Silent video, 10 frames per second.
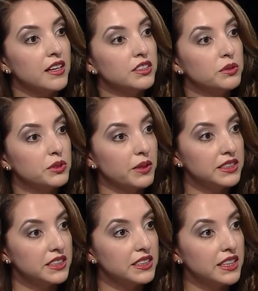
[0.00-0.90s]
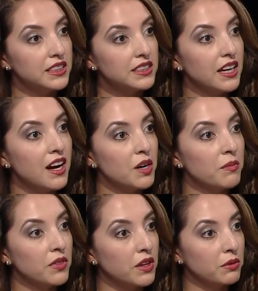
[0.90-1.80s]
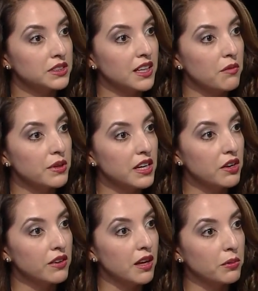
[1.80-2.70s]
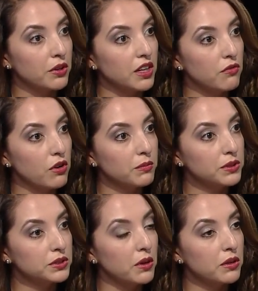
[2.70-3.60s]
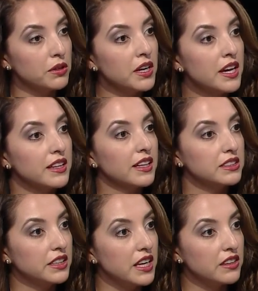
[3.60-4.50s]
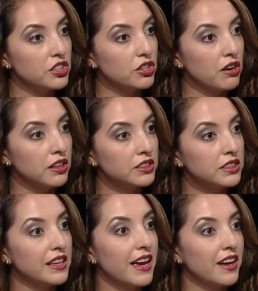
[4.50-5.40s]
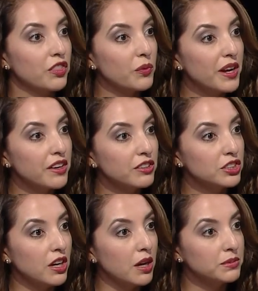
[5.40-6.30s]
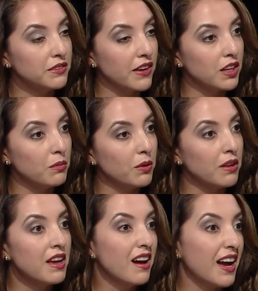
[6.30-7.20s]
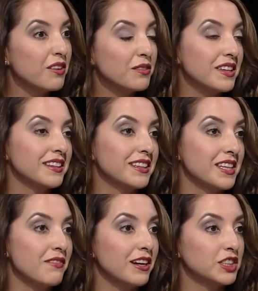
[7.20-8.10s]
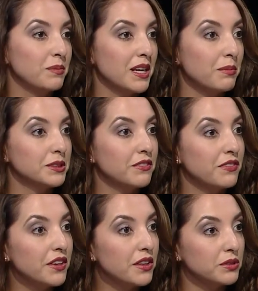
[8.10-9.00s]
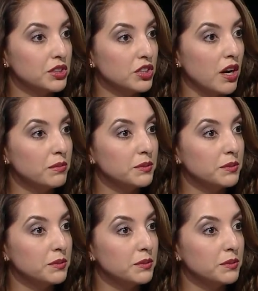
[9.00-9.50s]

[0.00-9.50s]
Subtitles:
to address the needs. There was a company here in Albuquerque, Affordable Solar, that's leading the charge. They had 300 jobs available. I don't think that they've actually been able to fill those jobs